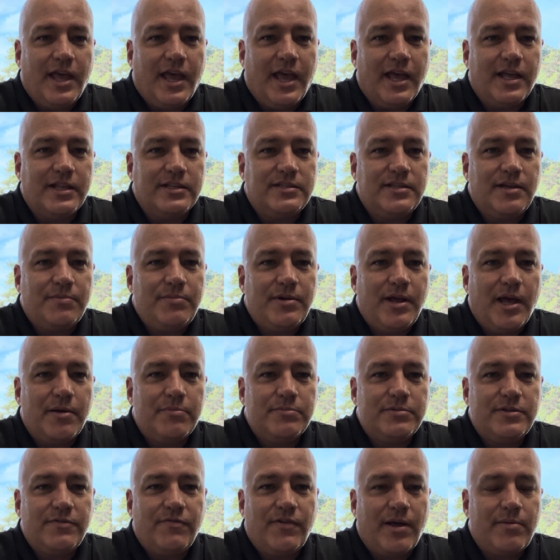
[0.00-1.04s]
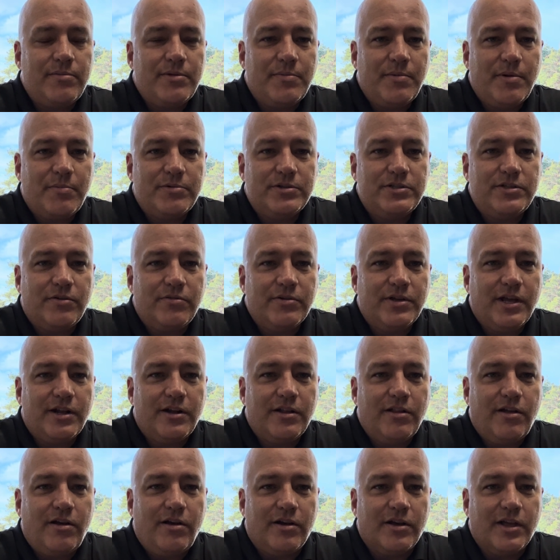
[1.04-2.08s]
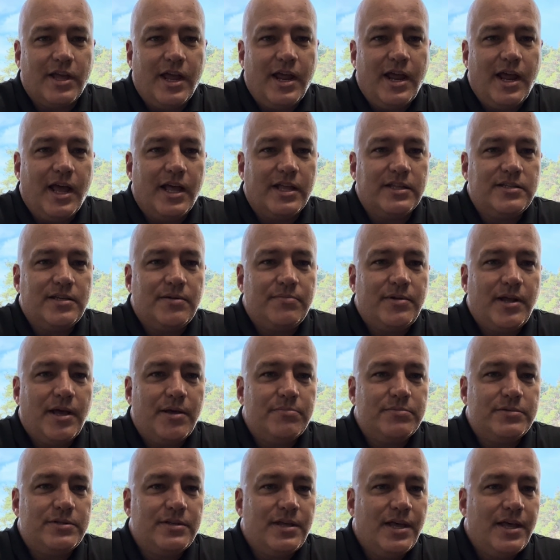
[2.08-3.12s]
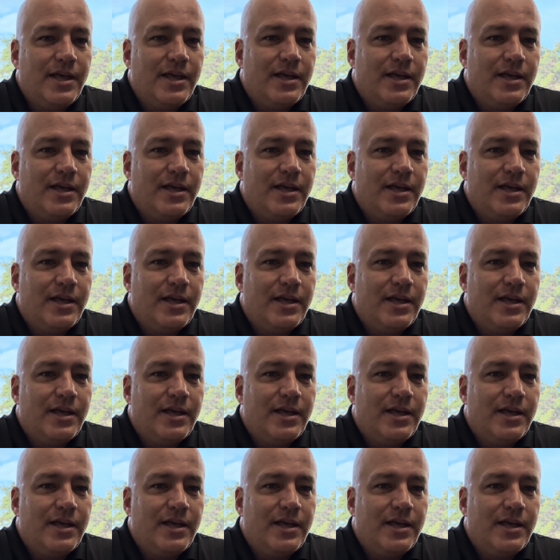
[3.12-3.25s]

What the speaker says: And sometimes family members don't get along, and sometimes